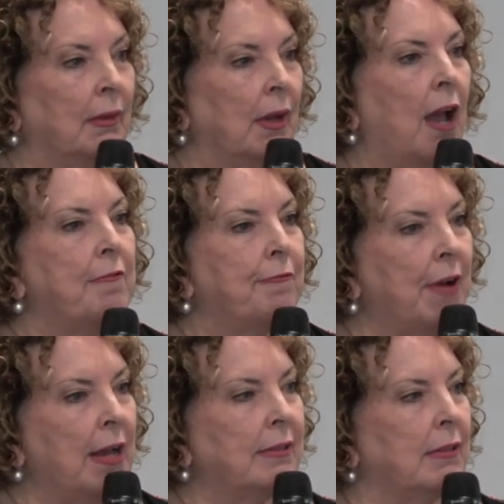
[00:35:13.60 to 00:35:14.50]
I
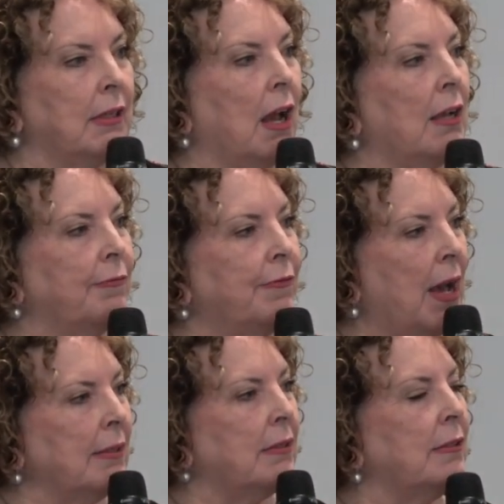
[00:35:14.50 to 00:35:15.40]

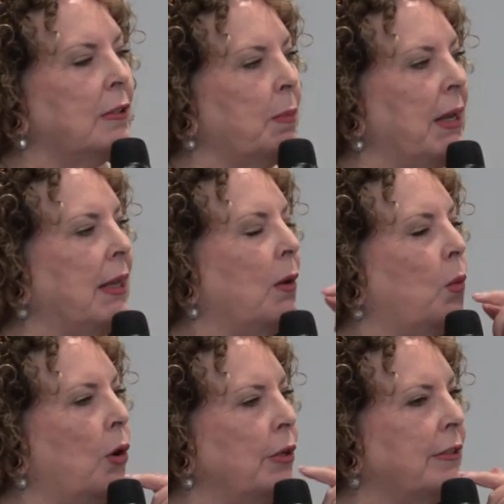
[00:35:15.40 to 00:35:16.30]
fasted speaking
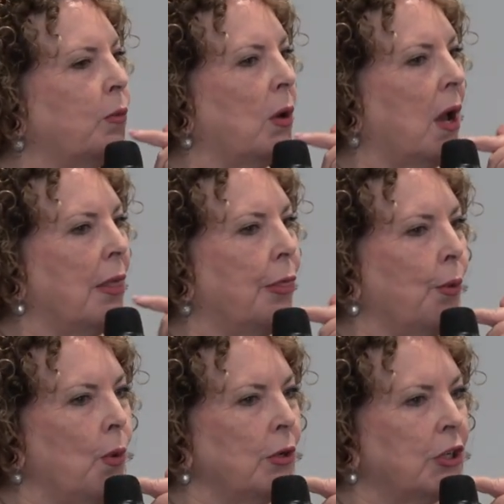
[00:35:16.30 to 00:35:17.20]
words of what I
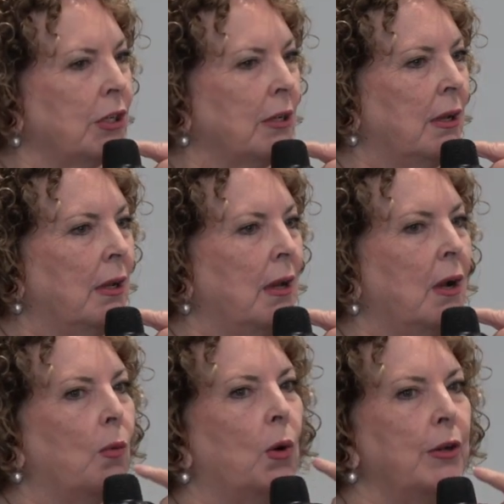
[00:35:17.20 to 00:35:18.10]
thought,
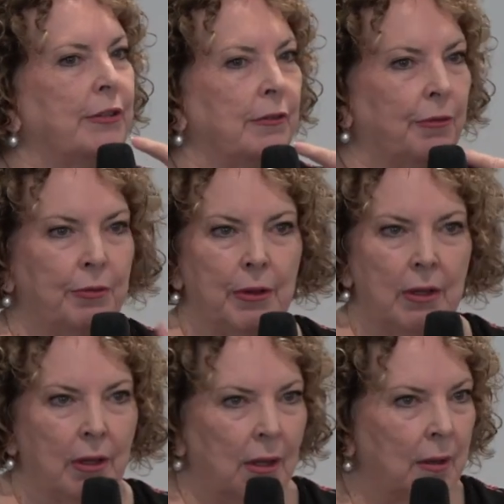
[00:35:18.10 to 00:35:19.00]
words of
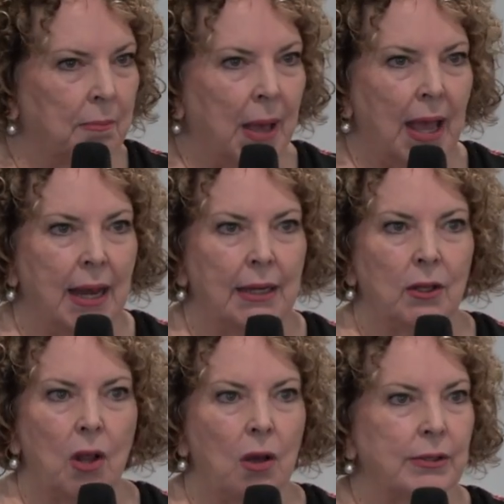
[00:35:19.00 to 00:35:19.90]
pain,
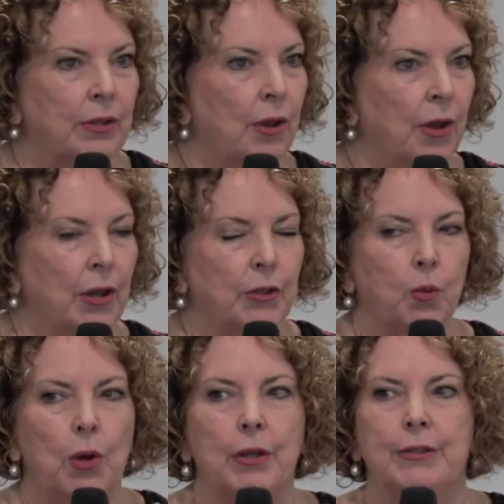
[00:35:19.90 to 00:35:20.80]
loss, hurt,
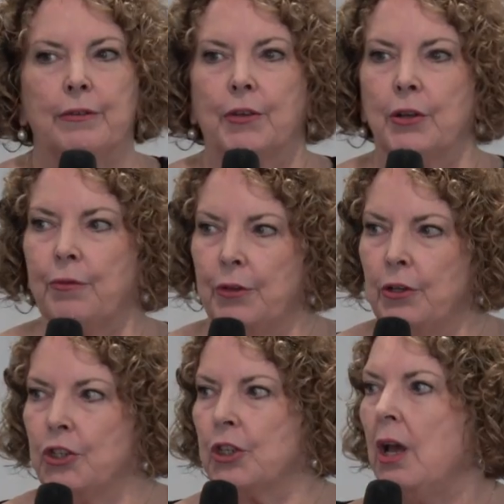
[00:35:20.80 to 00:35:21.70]
words of
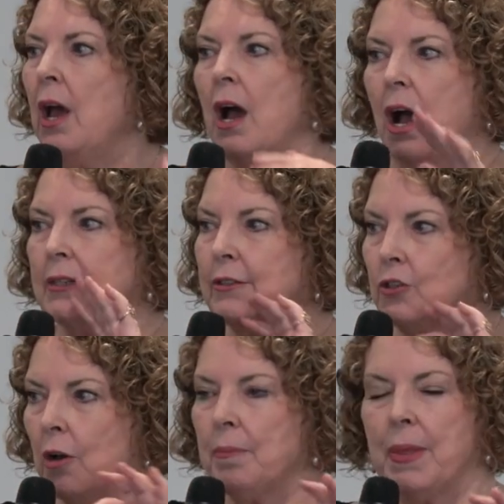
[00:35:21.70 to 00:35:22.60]
confusion. I
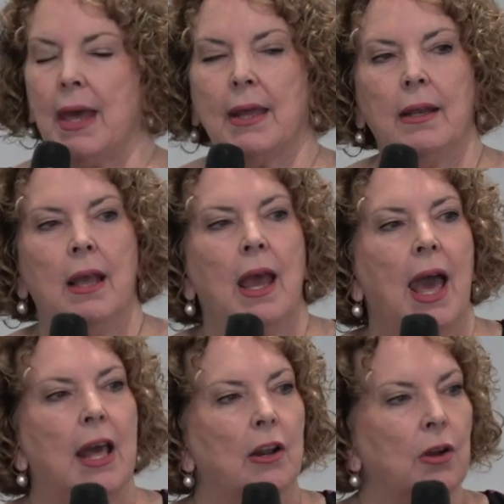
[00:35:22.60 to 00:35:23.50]
stopped that
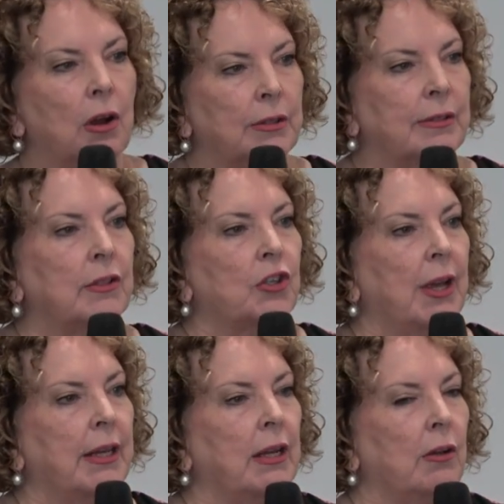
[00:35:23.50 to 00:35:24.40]
and I
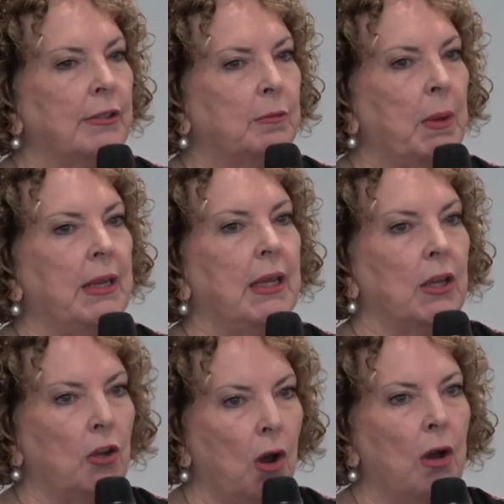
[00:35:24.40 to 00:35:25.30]
concentrated on
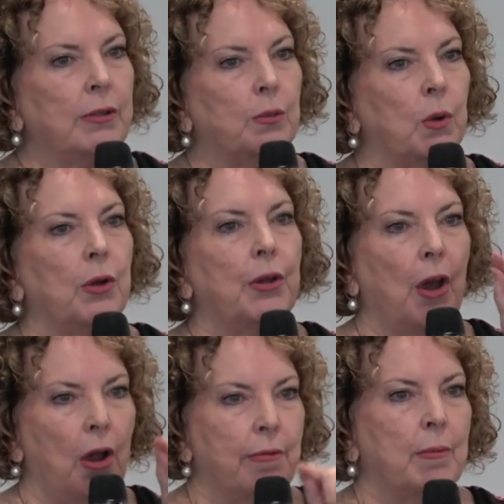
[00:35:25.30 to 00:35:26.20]
speaking God's word
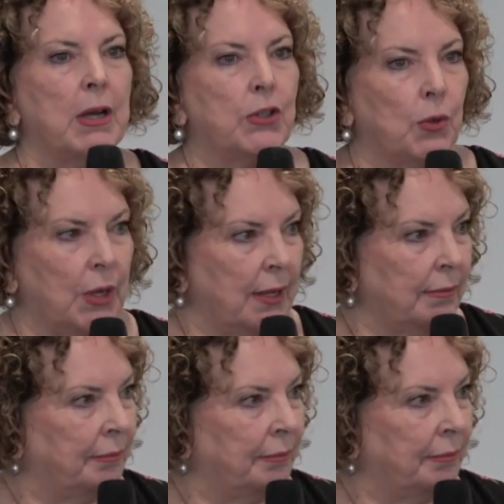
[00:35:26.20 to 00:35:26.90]
over my daughter.